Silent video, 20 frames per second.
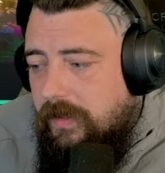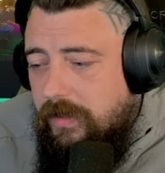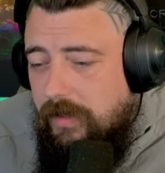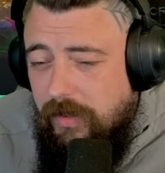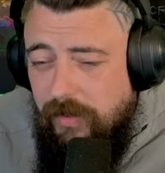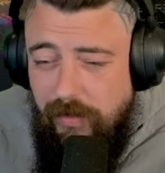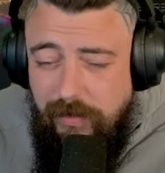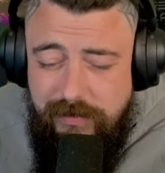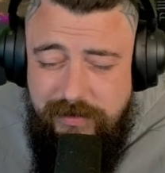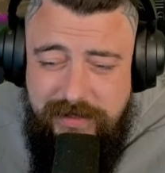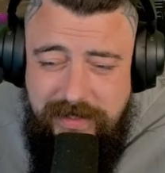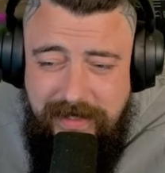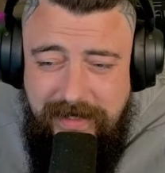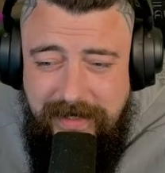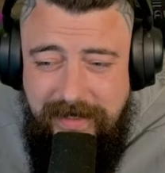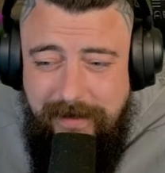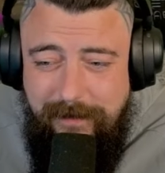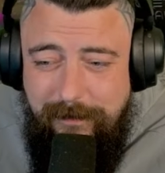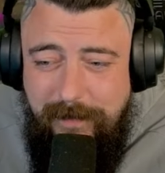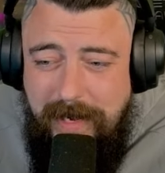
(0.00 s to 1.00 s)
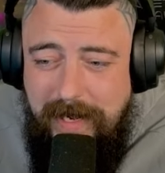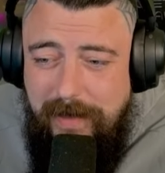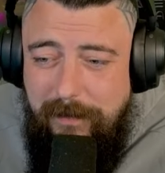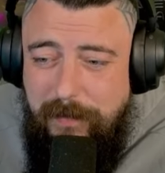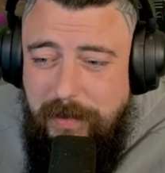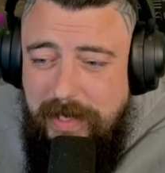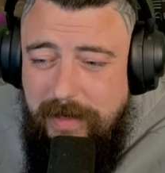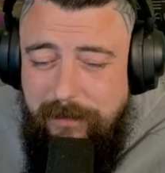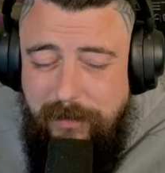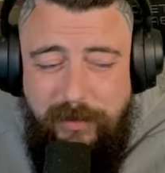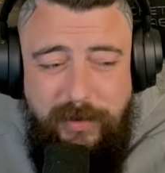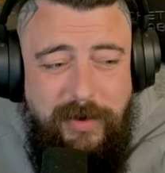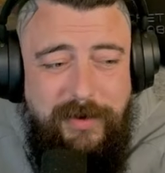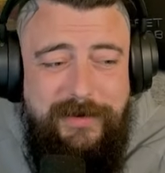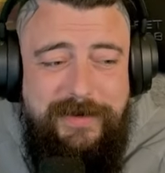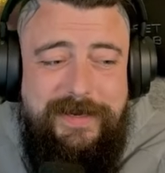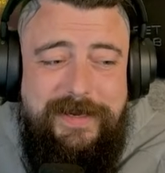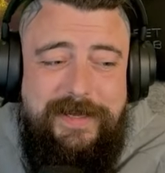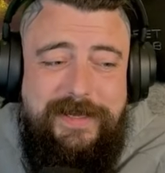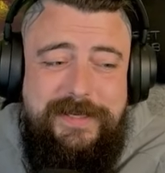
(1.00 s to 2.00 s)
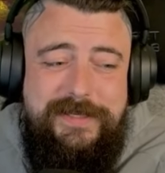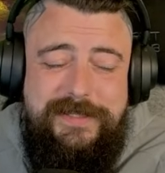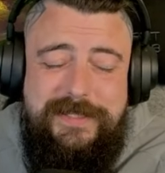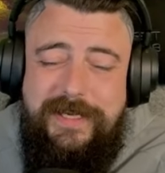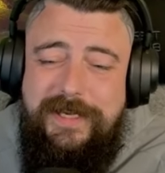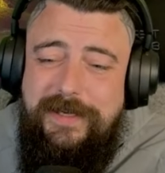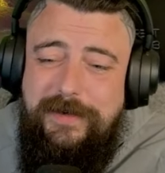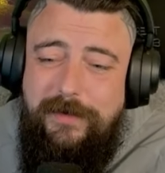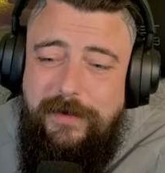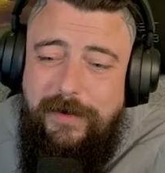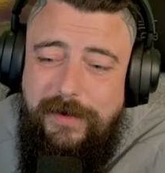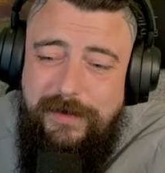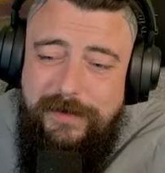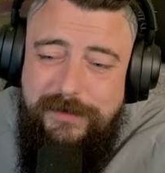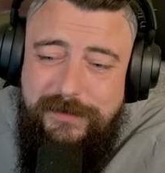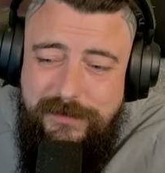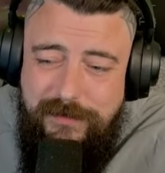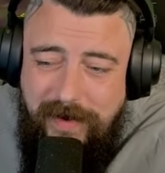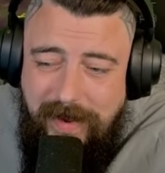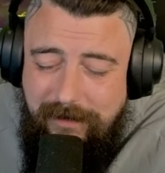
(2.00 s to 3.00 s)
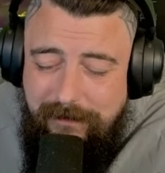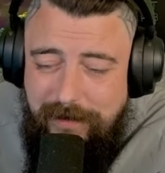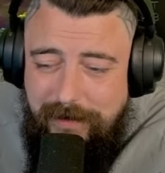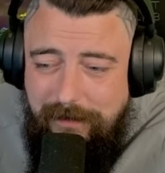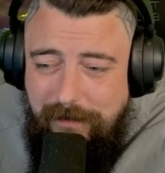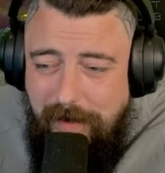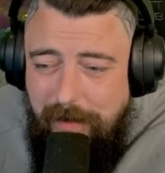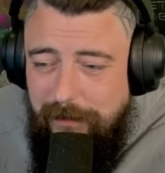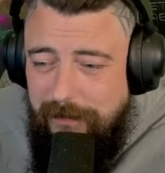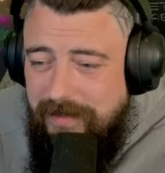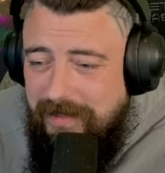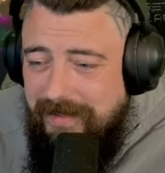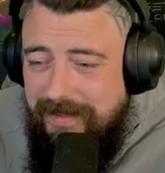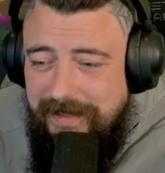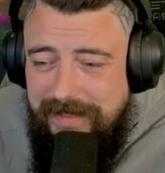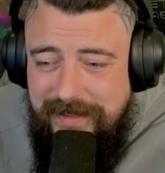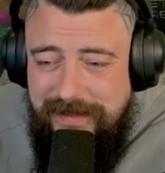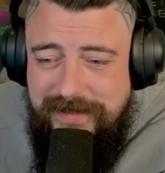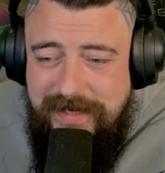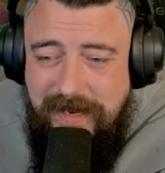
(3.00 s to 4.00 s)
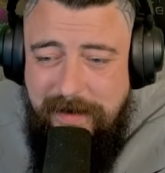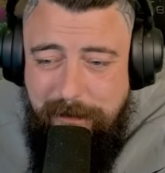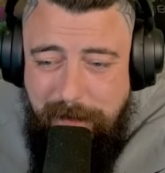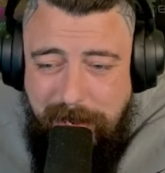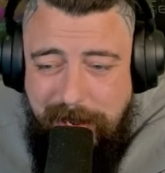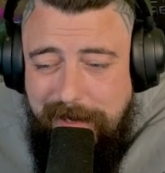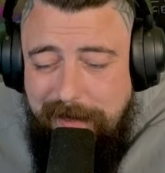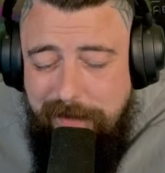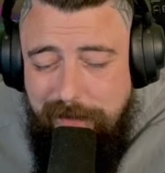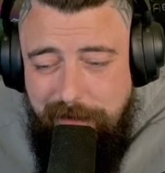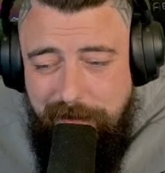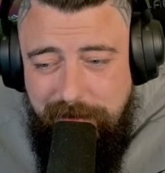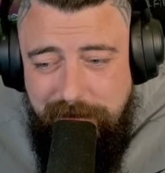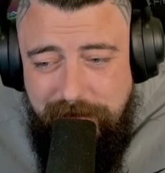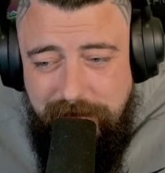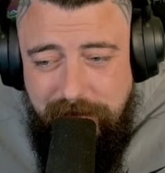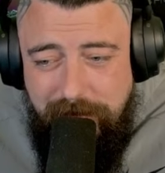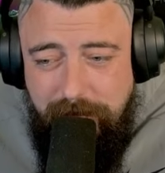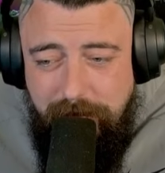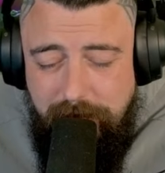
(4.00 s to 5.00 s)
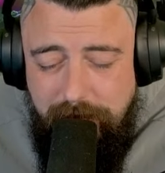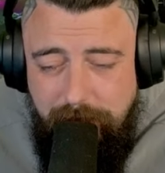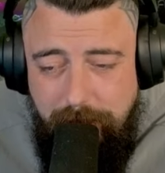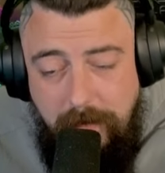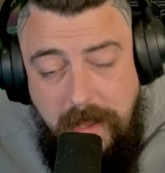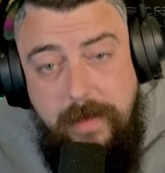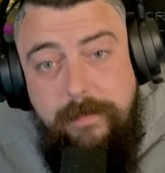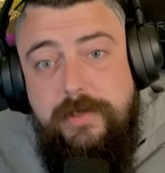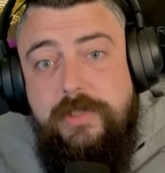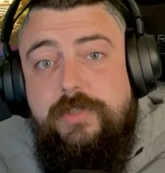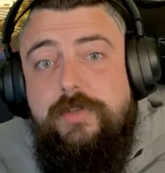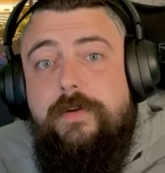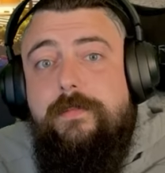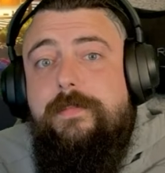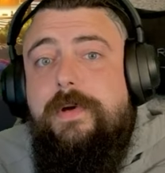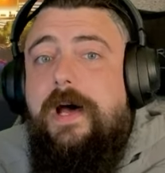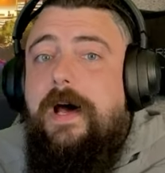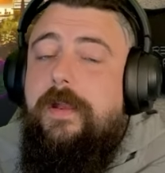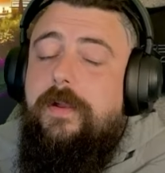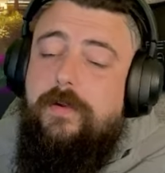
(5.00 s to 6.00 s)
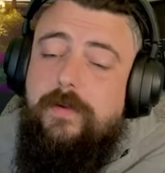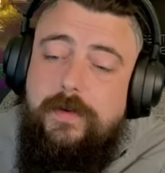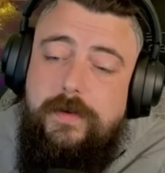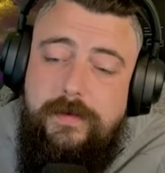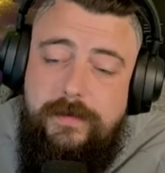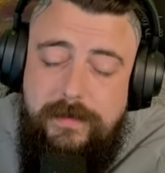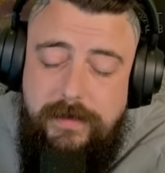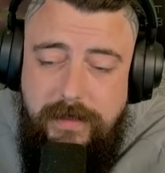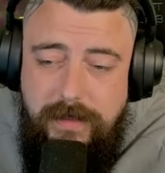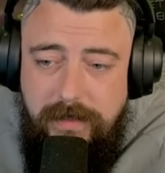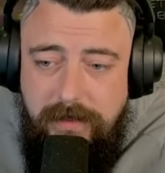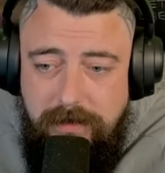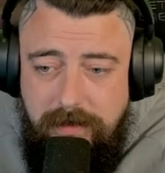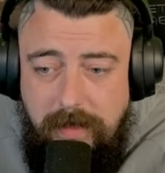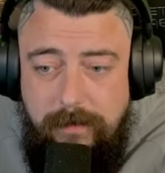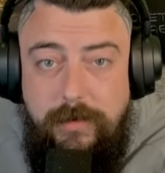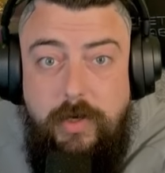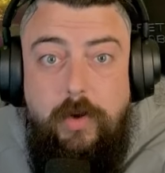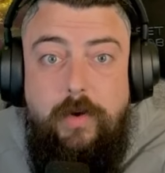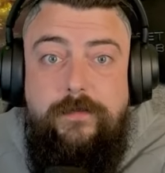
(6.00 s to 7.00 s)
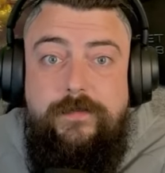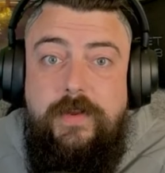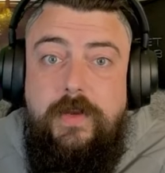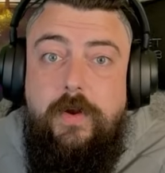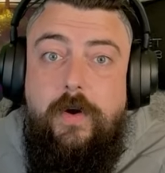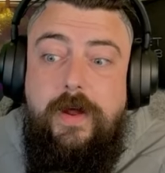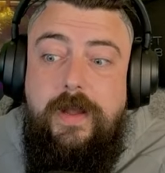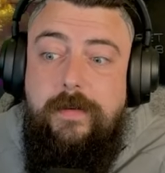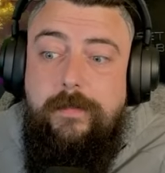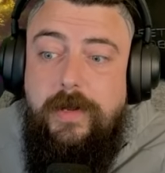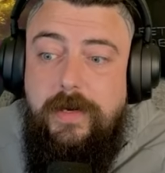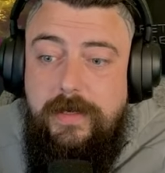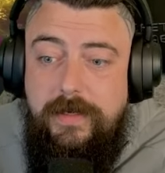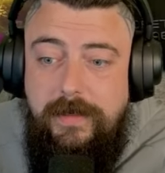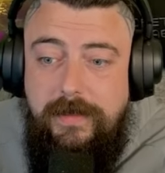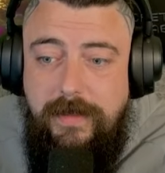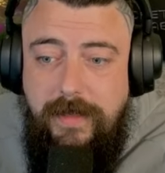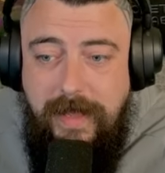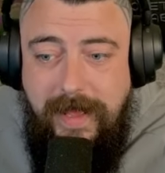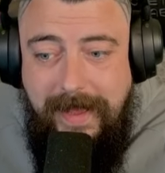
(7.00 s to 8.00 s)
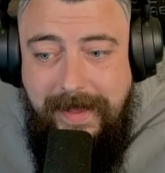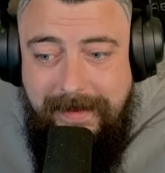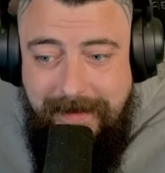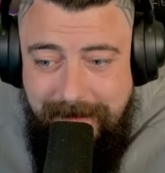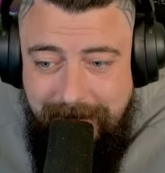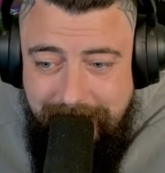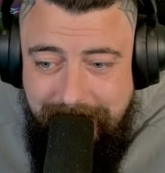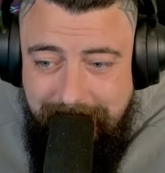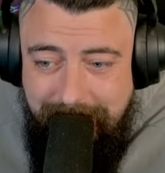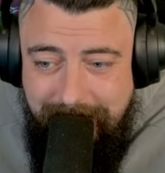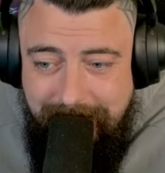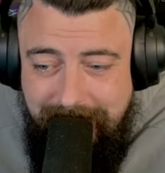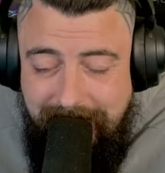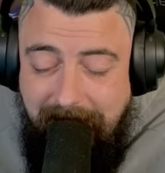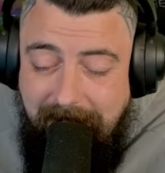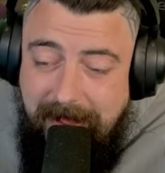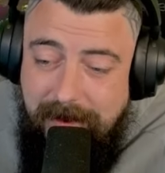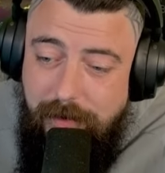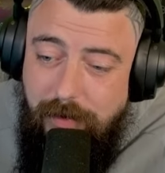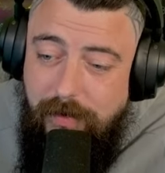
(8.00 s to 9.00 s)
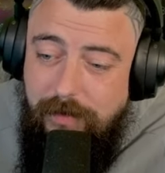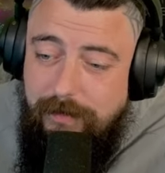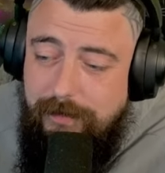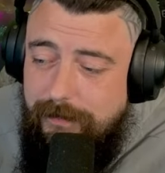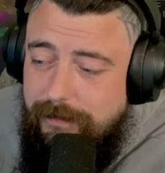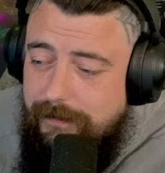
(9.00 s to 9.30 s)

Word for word: You don't see many people owning a casino driving around in a Nissan Micra, you know. Maybe some, I don't know. Let me know if you know anybody. I don't.